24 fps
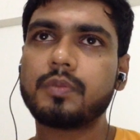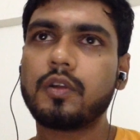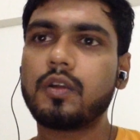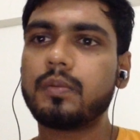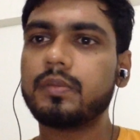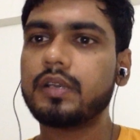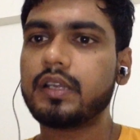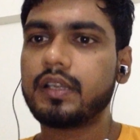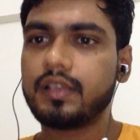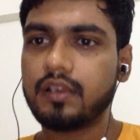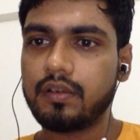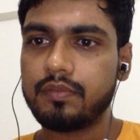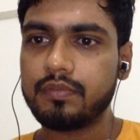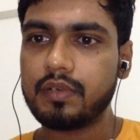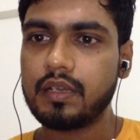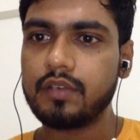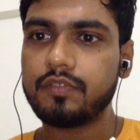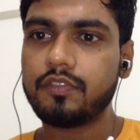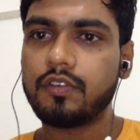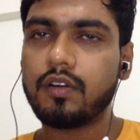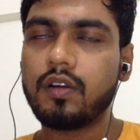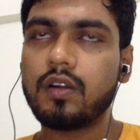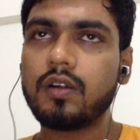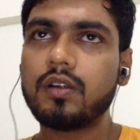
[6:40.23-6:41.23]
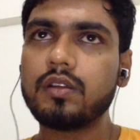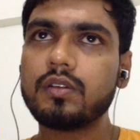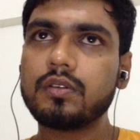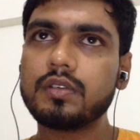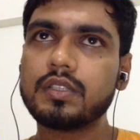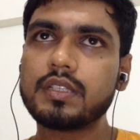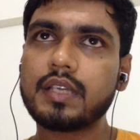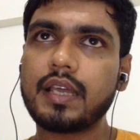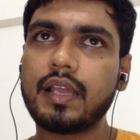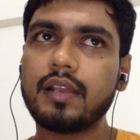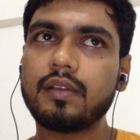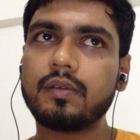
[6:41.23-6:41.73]
probability of default,
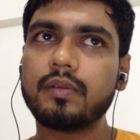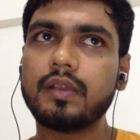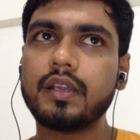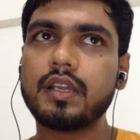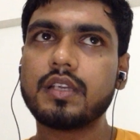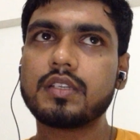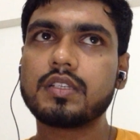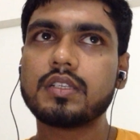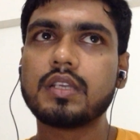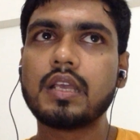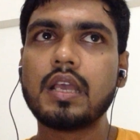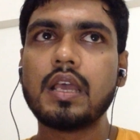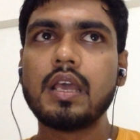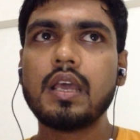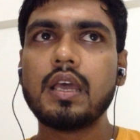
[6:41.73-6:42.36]
which calculates